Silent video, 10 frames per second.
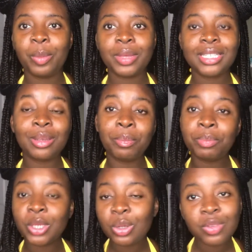It's a
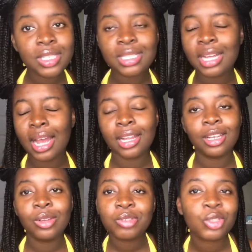beautiful style. It
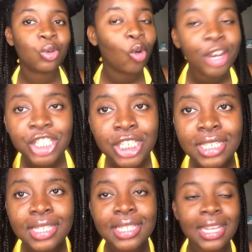looks
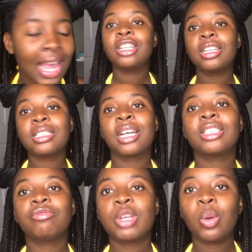gorgeous. It does
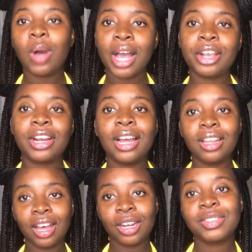not require a
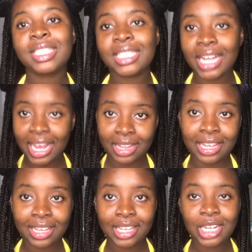lot of
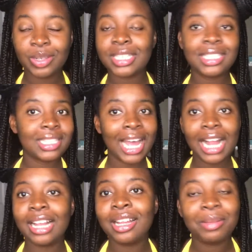styling. You know, it's a
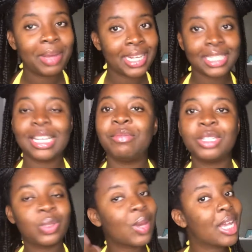style by itself. You
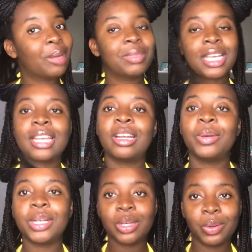just wake up, take it down,
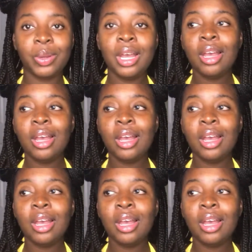and go.